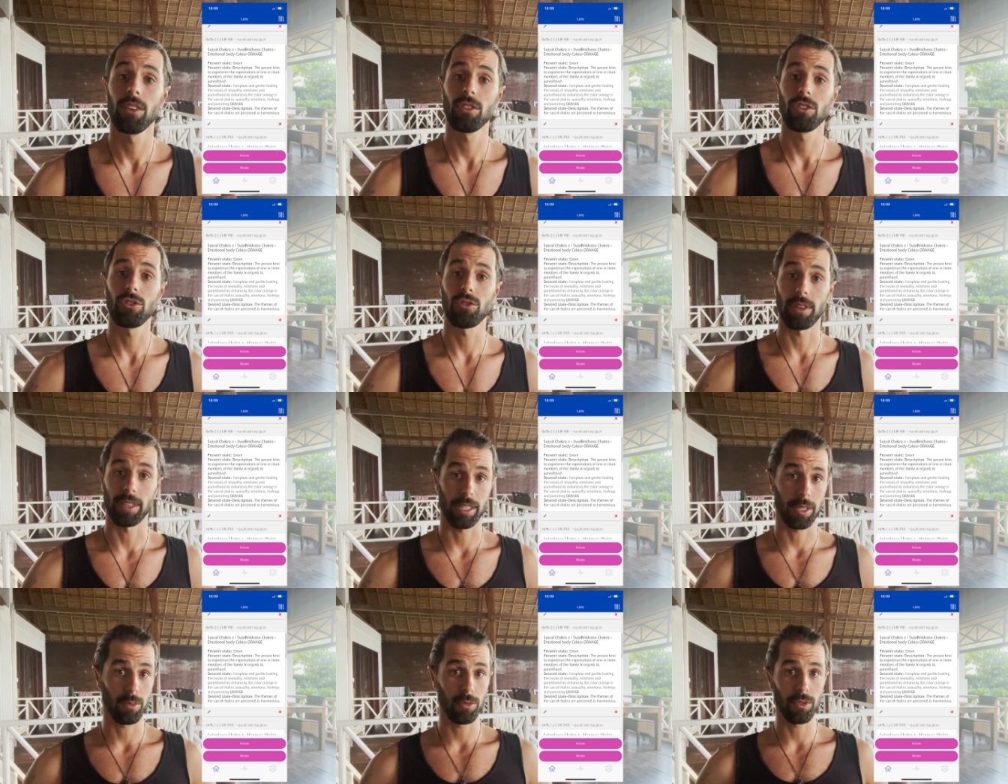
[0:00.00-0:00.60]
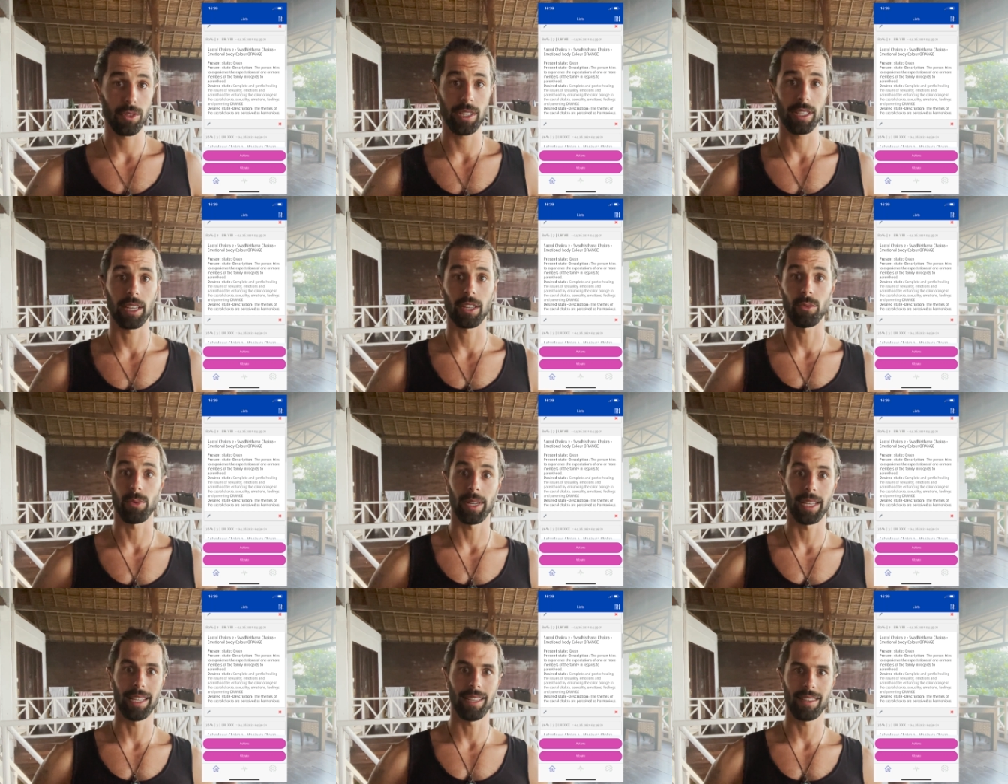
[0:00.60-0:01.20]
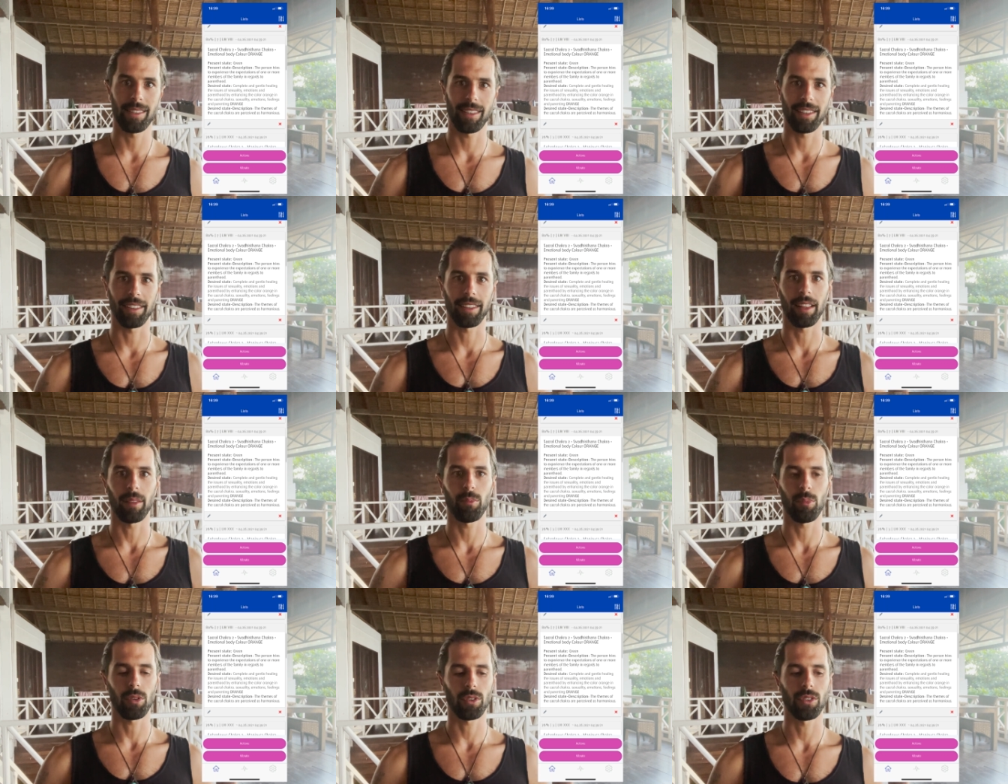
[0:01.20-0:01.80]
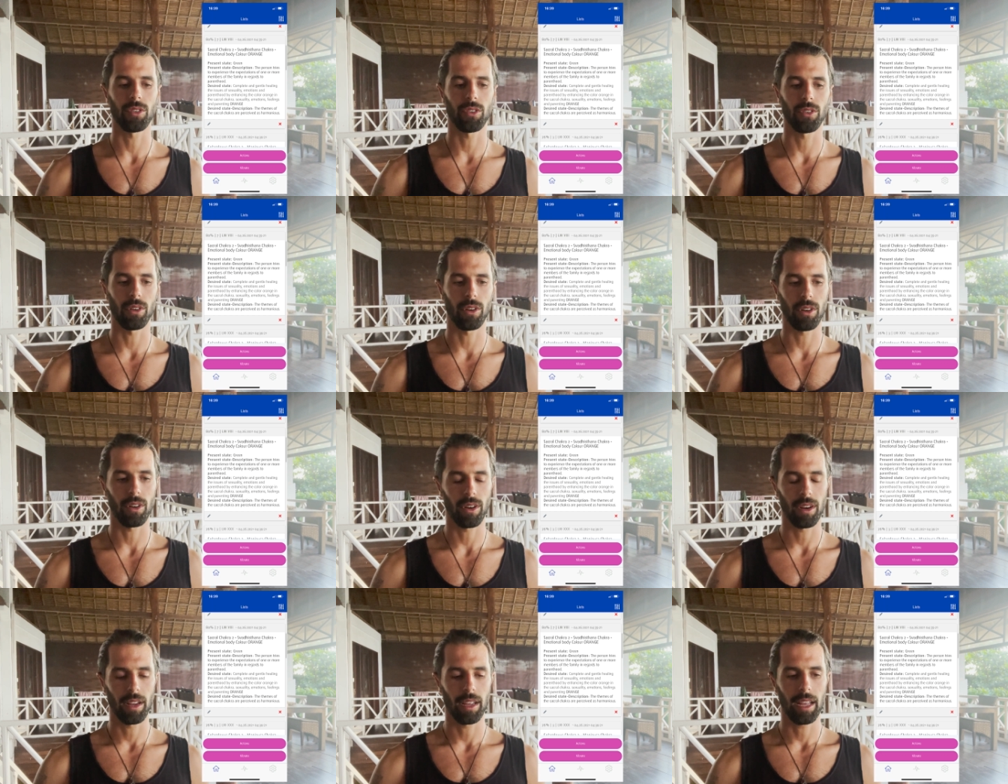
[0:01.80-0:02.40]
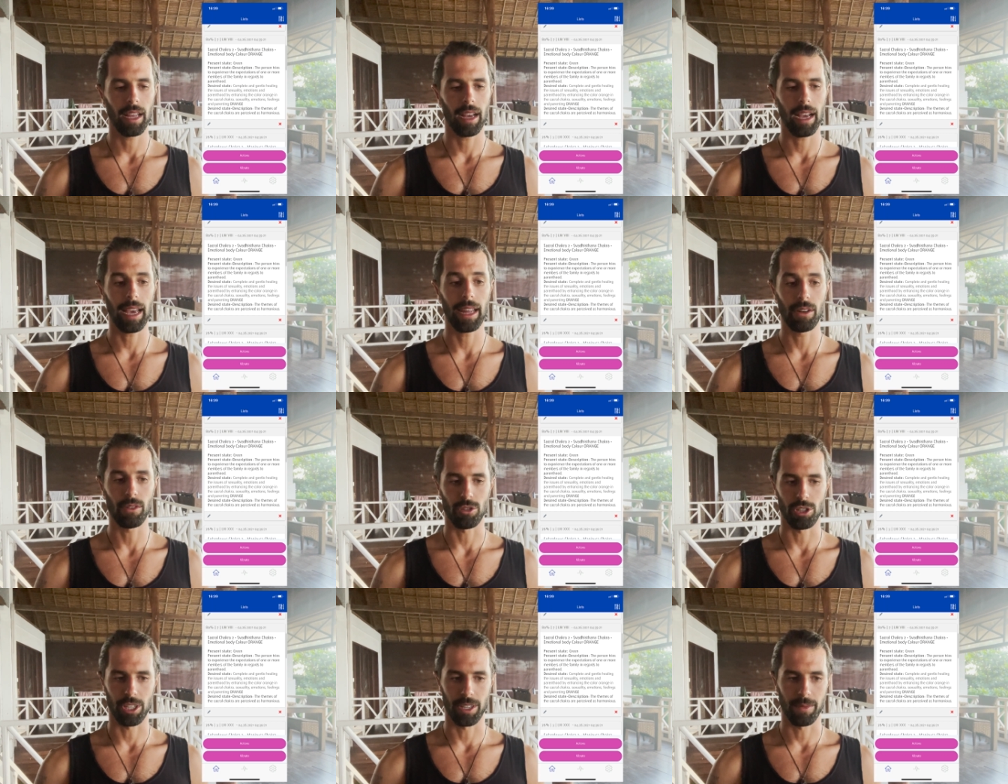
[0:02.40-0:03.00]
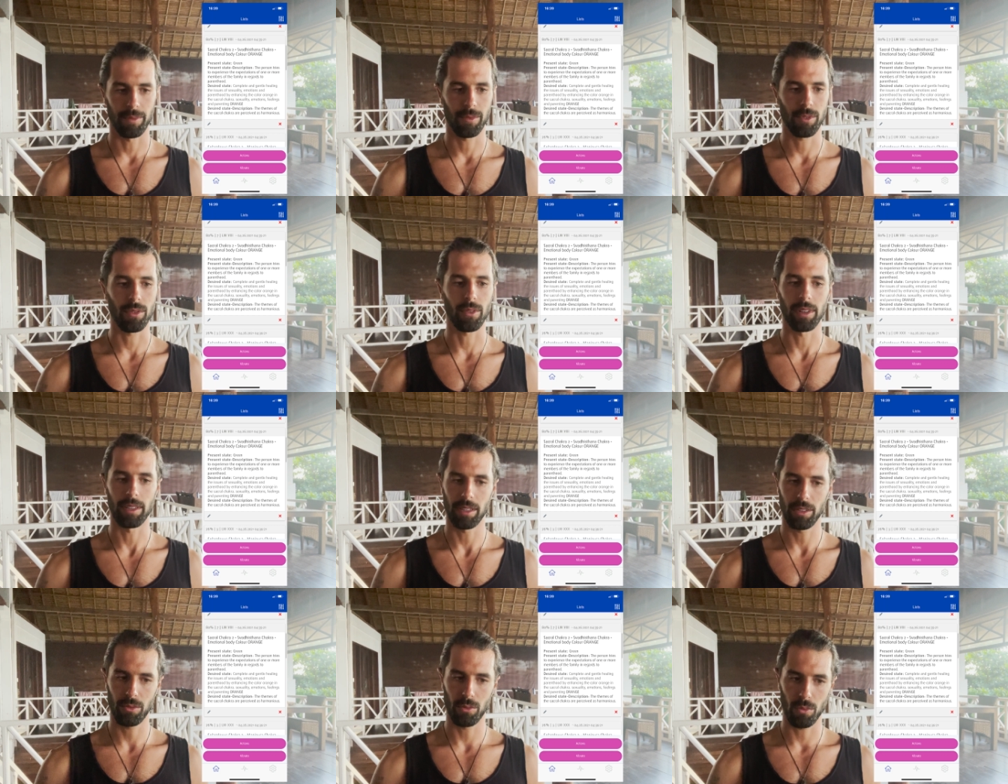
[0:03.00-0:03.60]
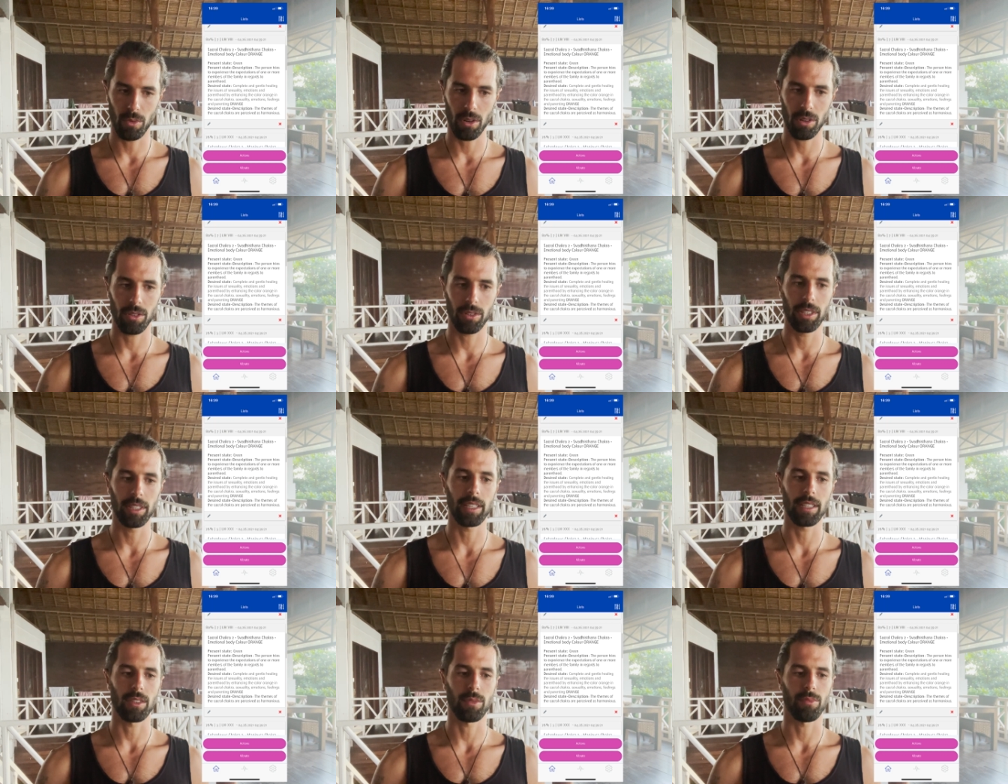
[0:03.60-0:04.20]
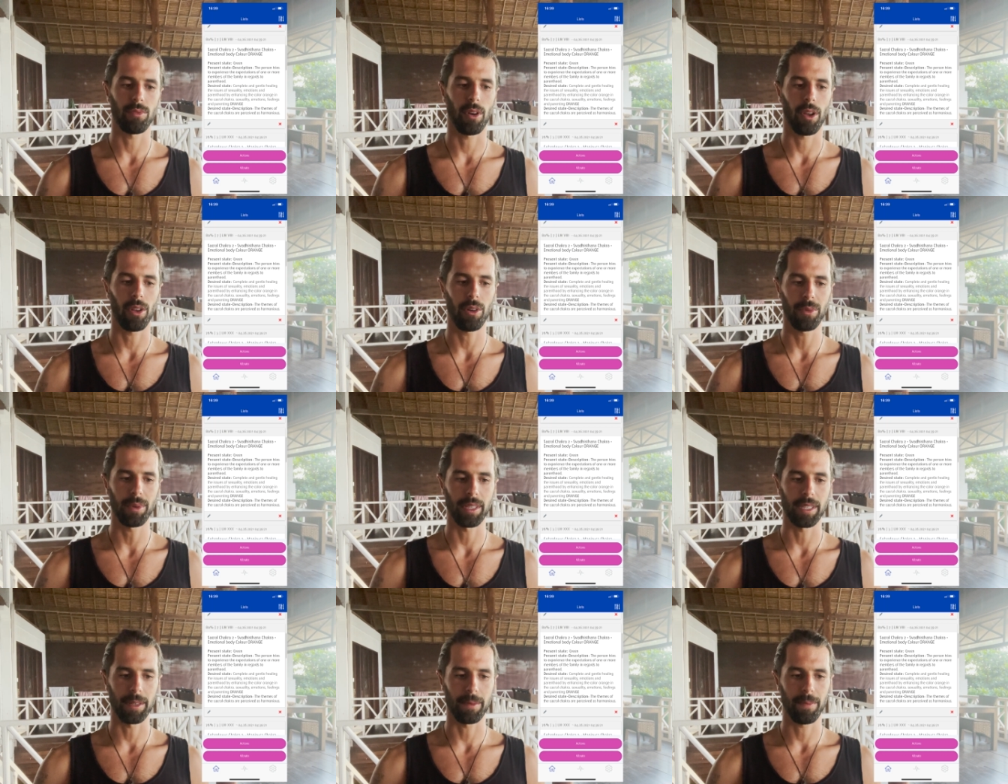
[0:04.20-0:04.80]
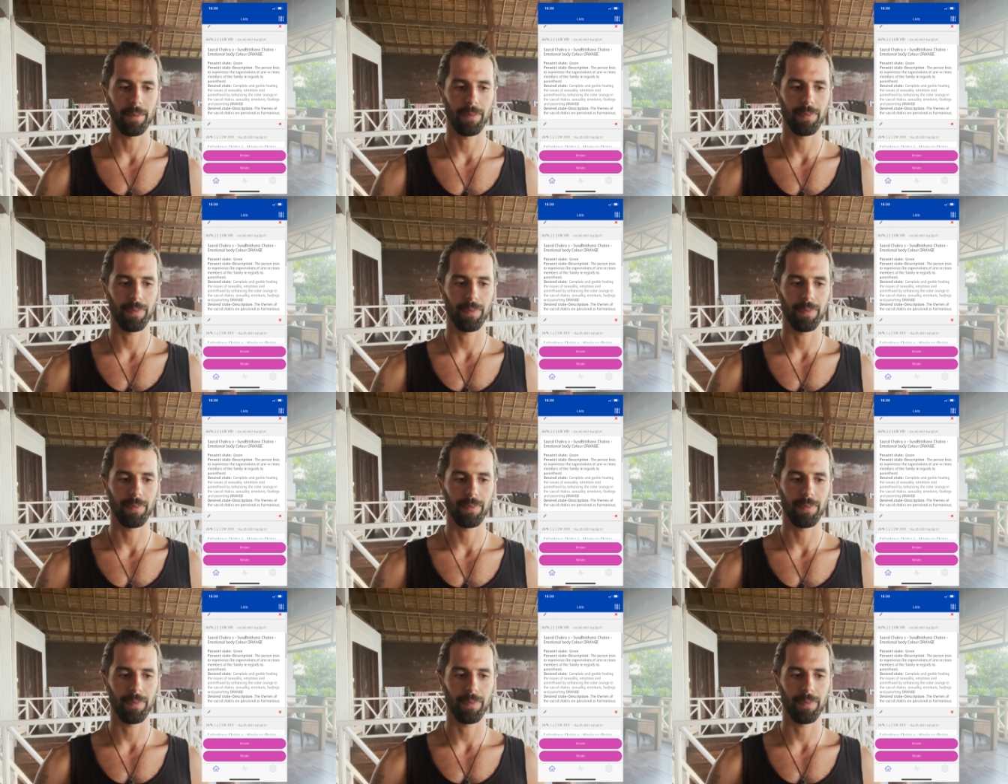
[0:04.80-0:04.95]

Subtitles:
transmuting and releasing that particular energy. So I need to work on it as a priority.